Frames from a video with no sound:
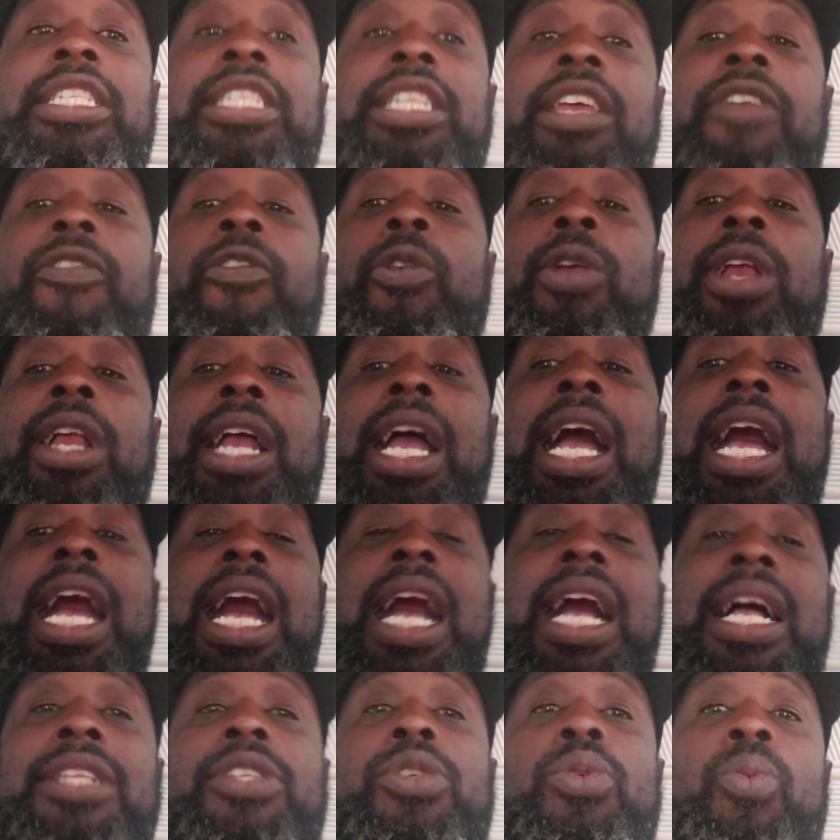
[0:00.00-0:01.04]
different
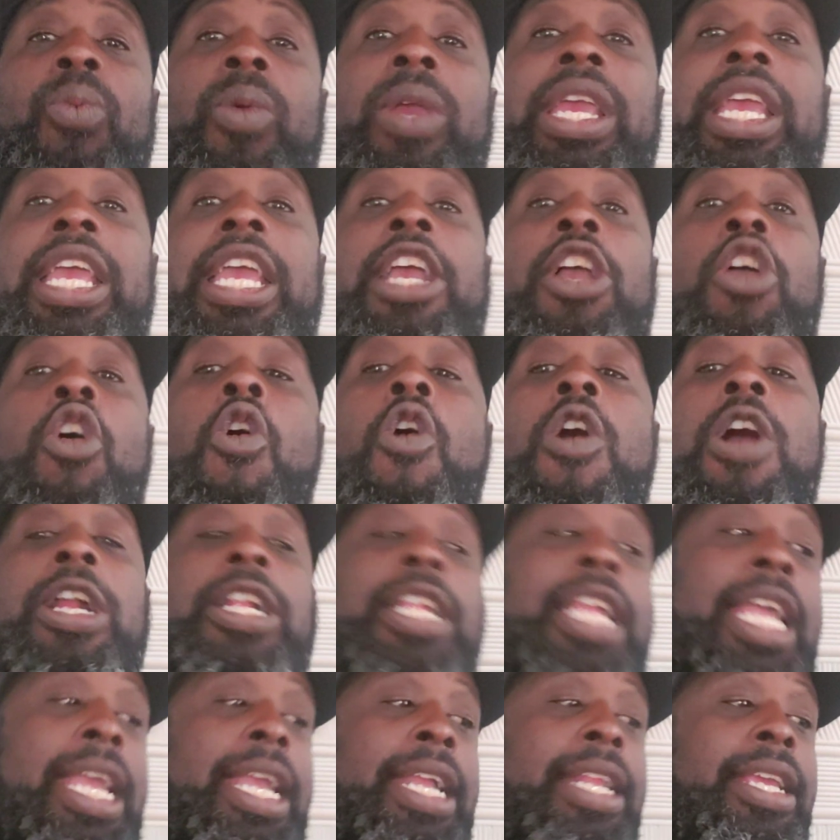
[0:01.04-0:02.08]
gods
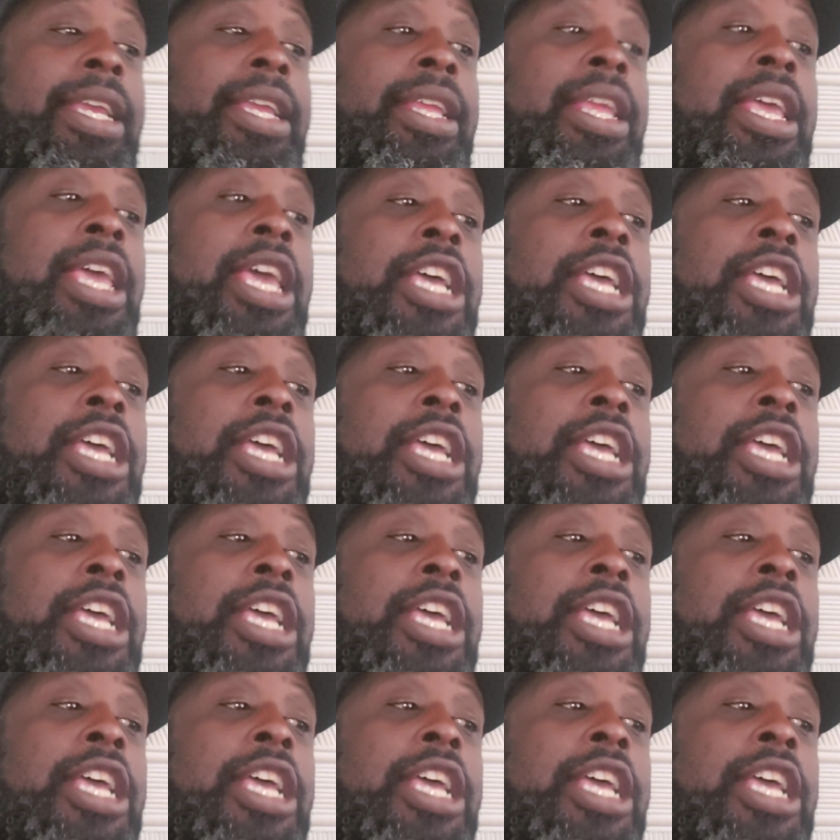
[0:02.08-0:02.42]
reincarnated.